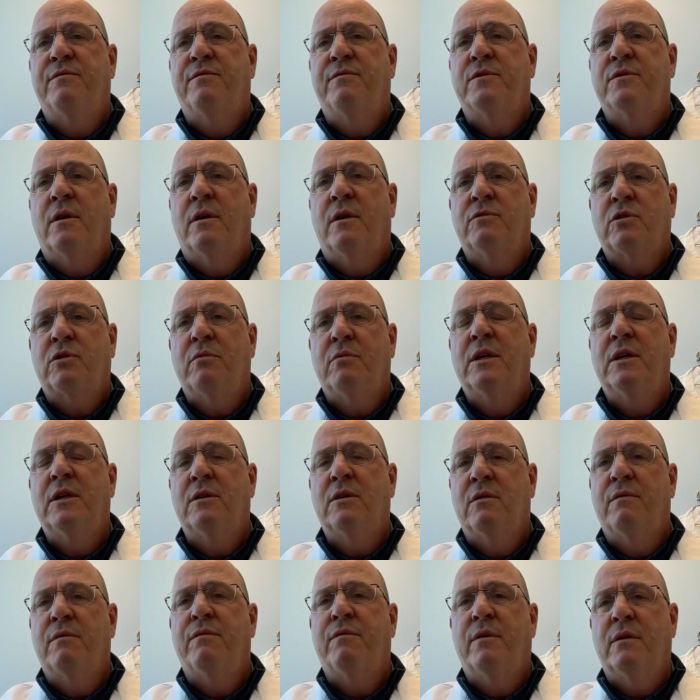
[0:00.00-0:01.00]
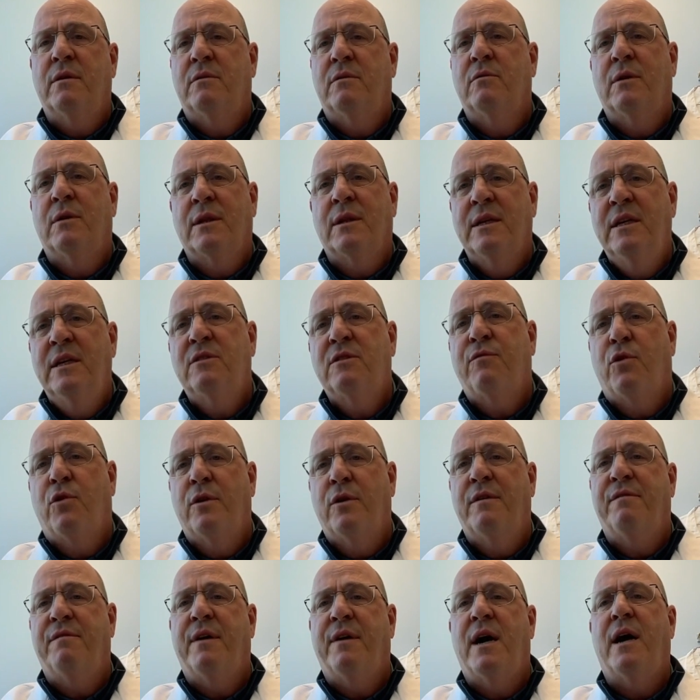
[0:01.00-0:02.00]
of screening to, to at least
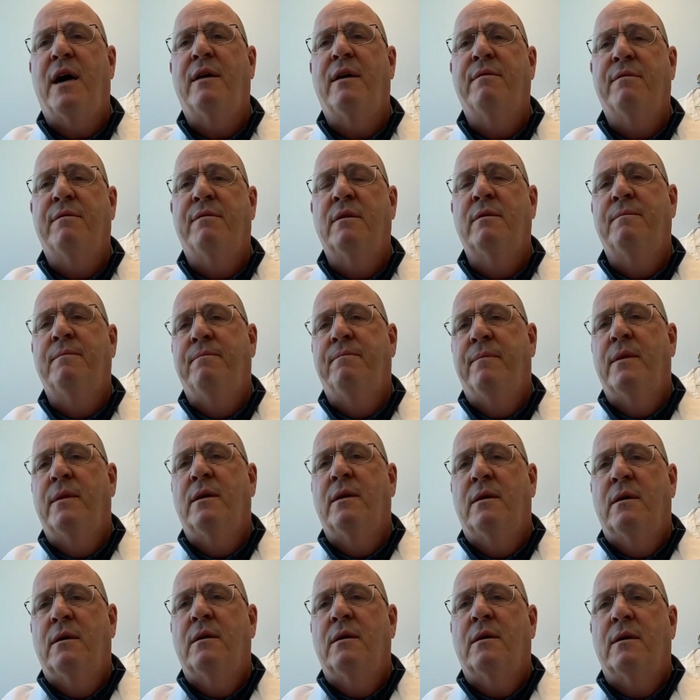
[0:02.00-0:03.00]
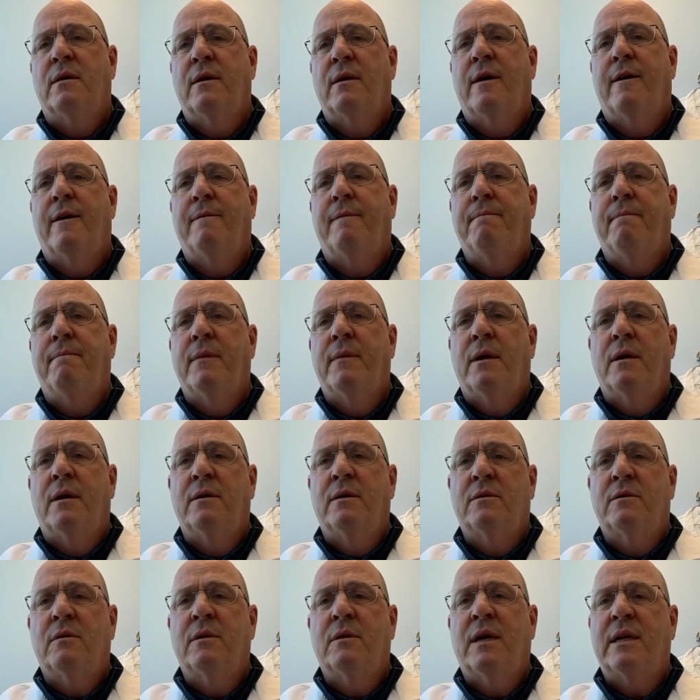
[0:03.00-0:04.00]
45. Yeah. And
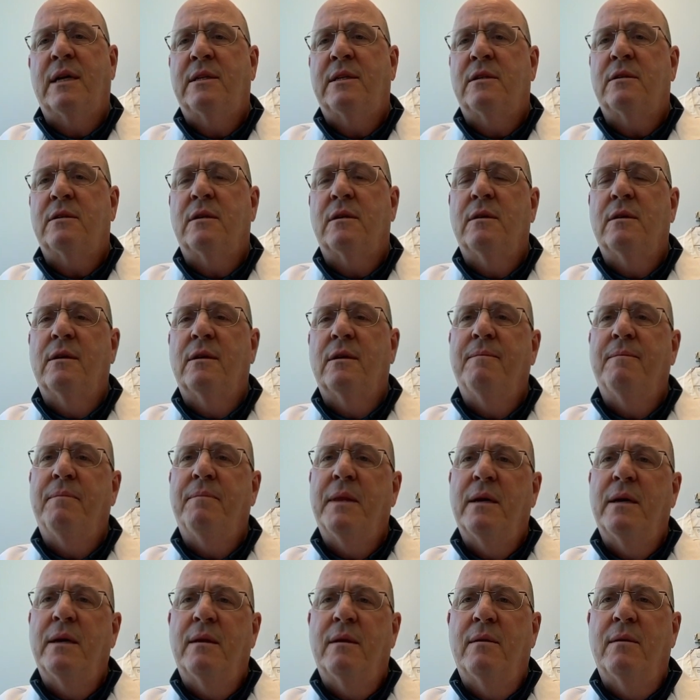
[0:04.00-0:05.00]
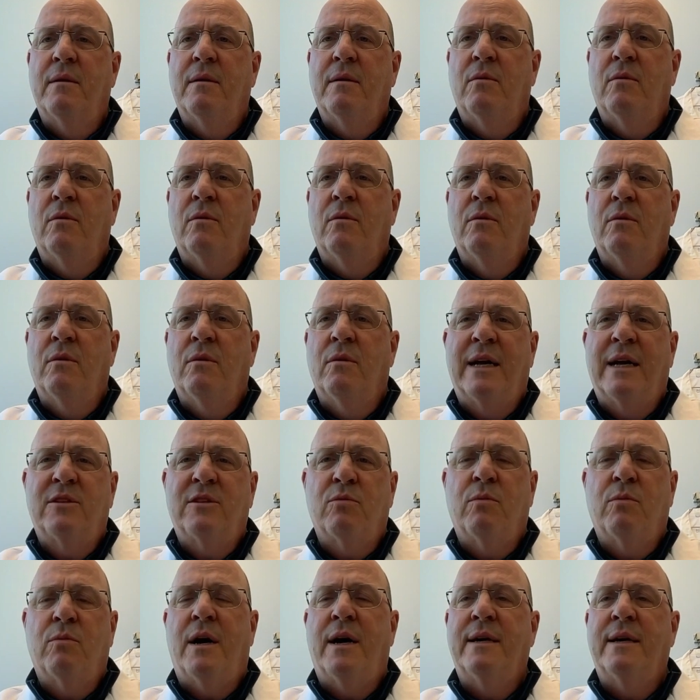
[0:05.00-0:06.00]
so that's that's
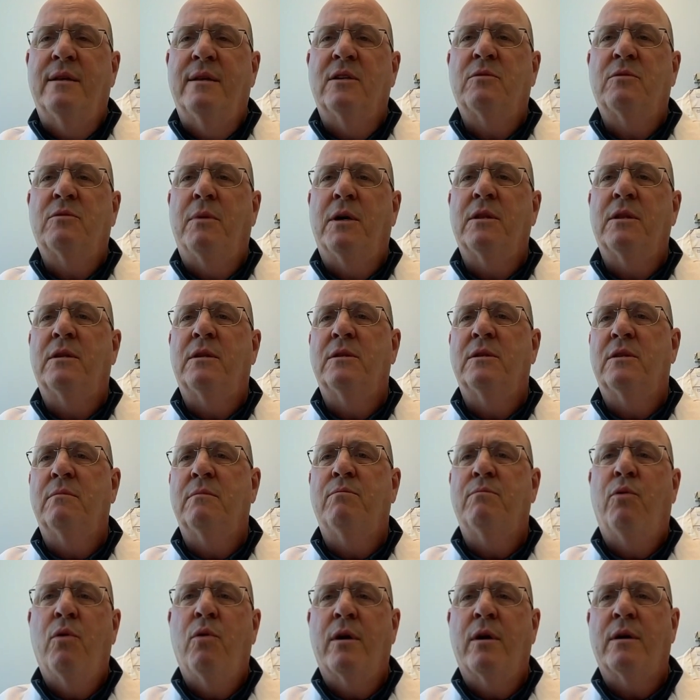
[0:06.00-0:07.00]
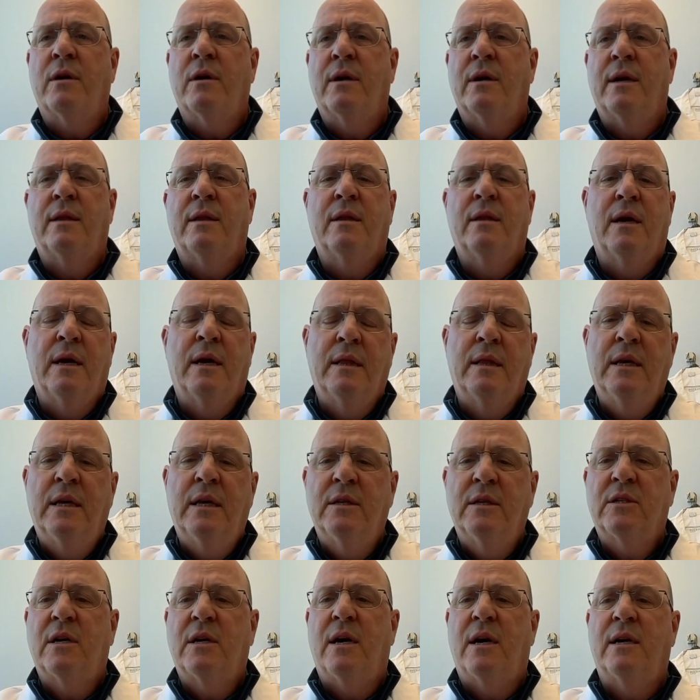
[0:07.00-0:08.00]
why this month is important, and, and
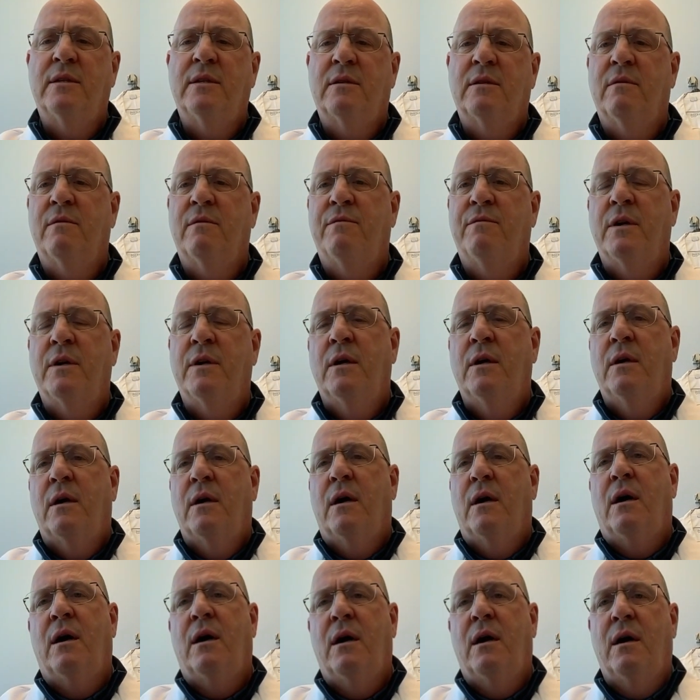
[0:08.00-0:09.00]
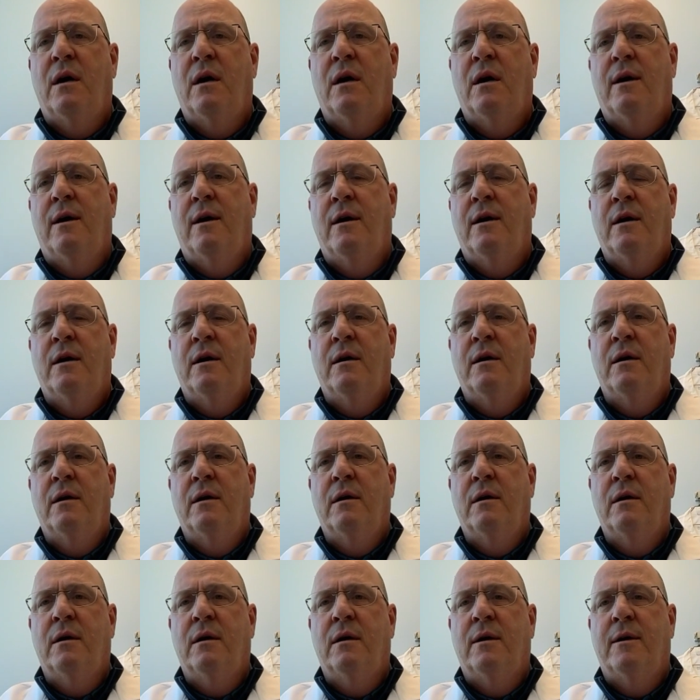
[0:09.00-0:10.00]
these kinds of uh, uh,
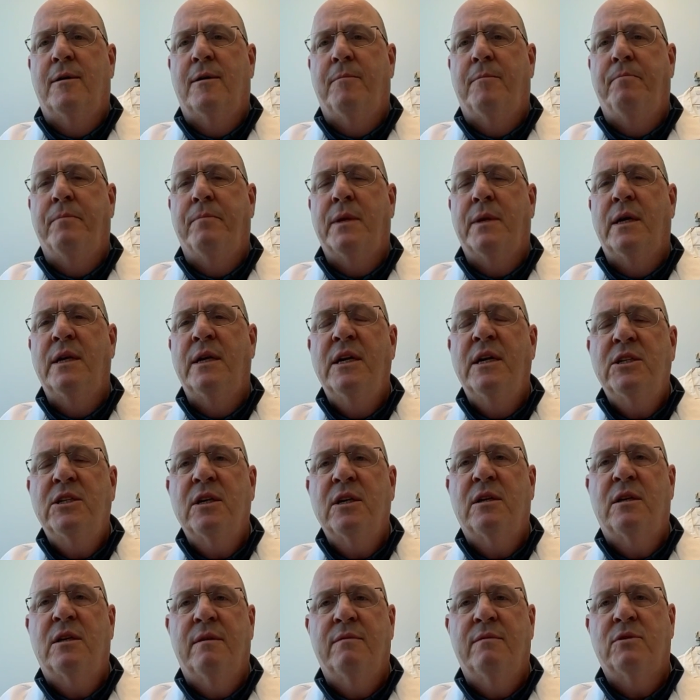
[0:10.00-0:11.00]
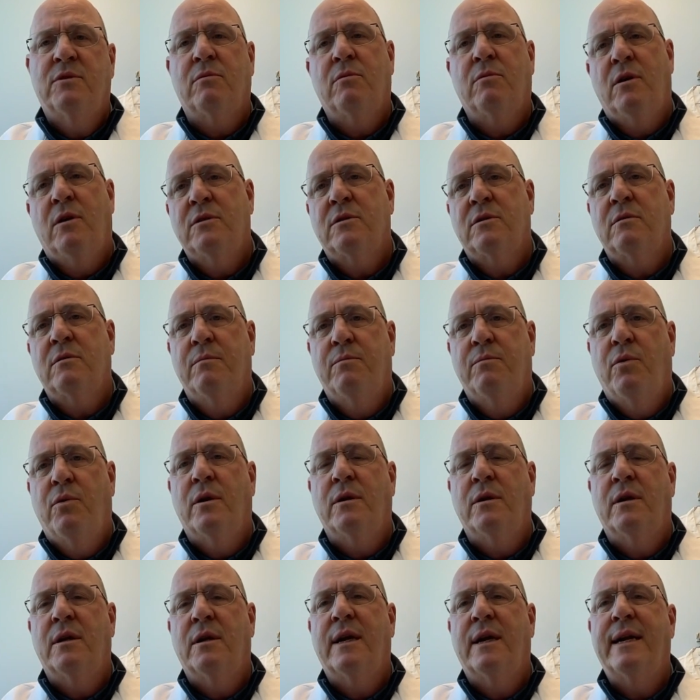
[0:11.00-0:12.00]
um, initiatives are also
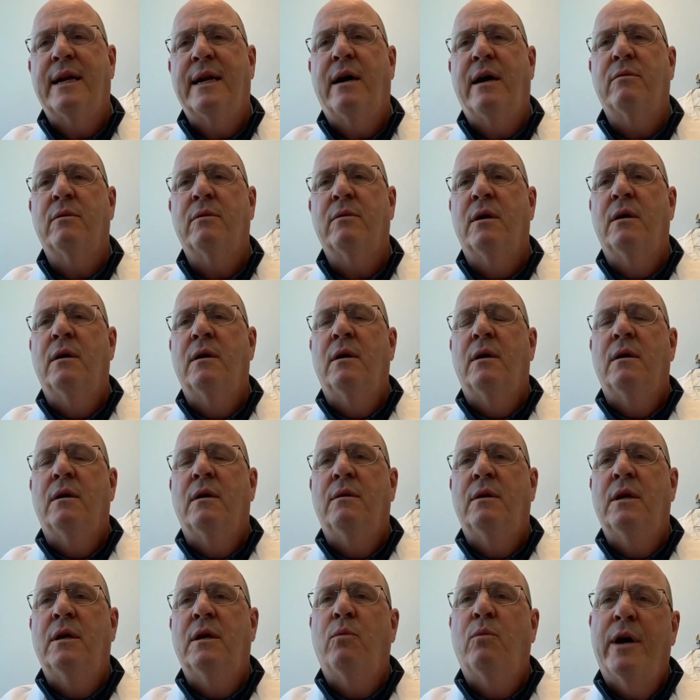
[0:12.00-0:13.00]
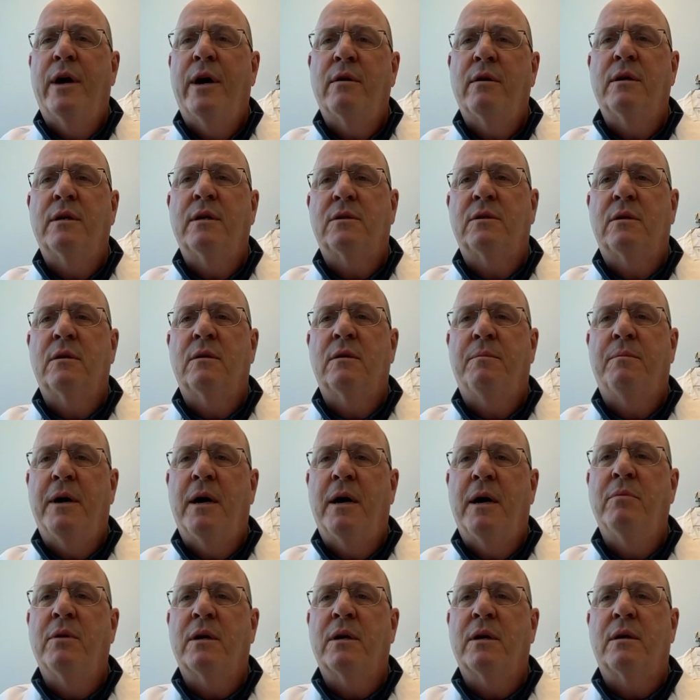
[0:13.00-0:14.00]
important to get out the awareness to the public